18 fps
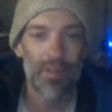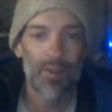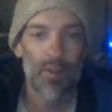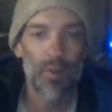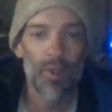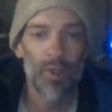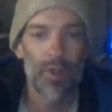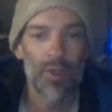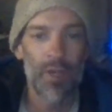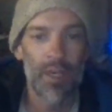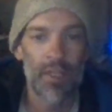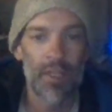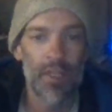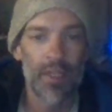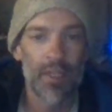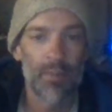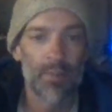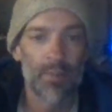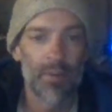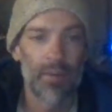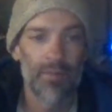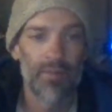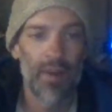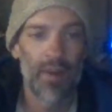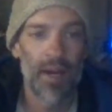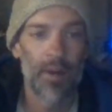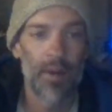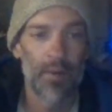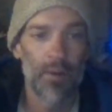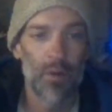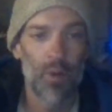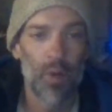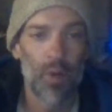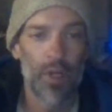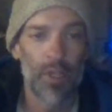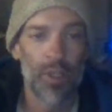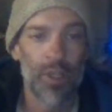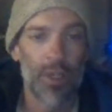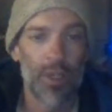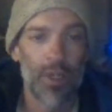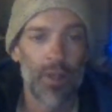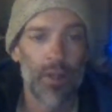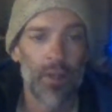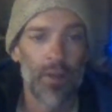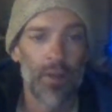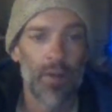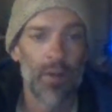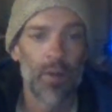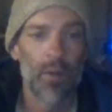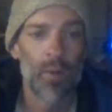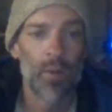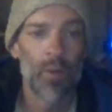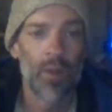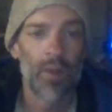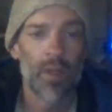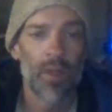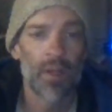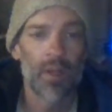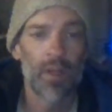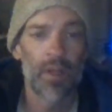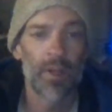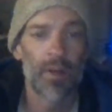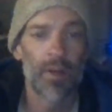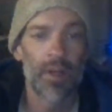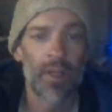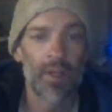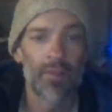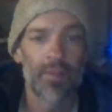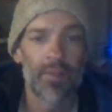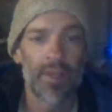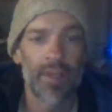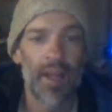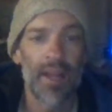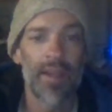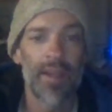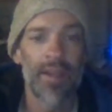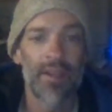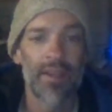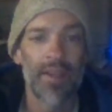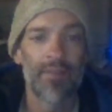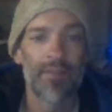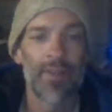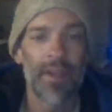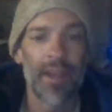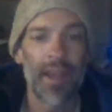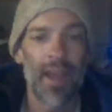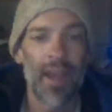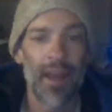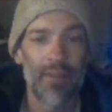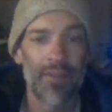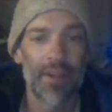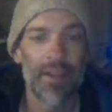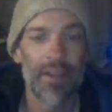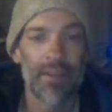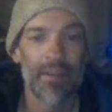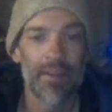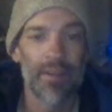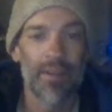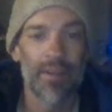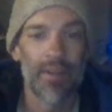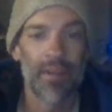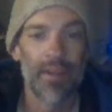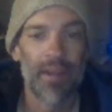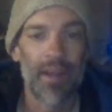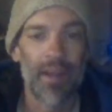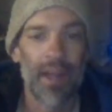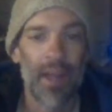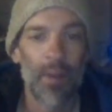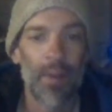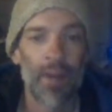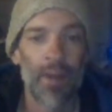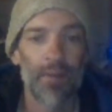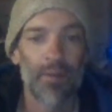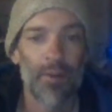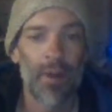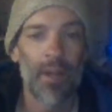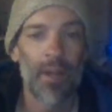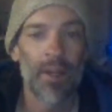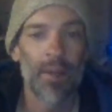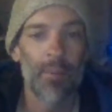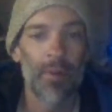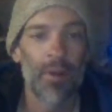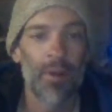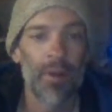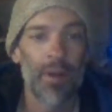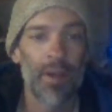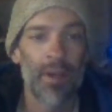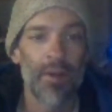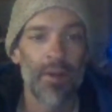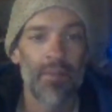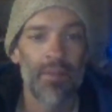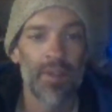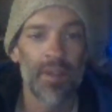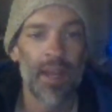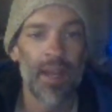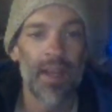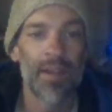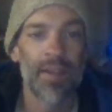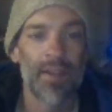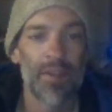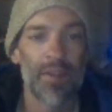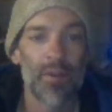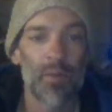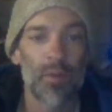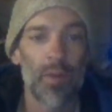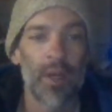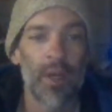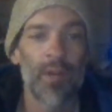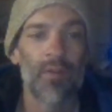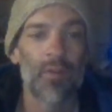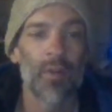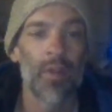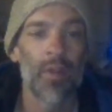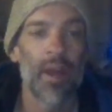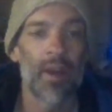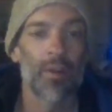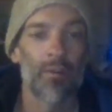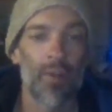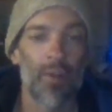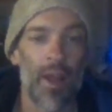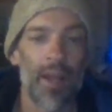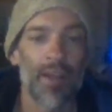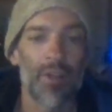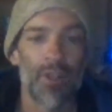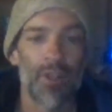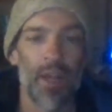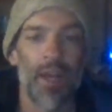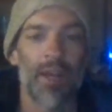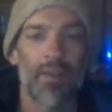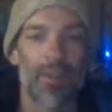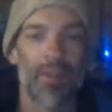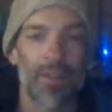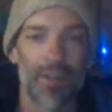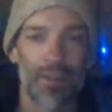address this profound question with the clarity of scientific evidence. And we have a great community of scientists ready for that grand challenge.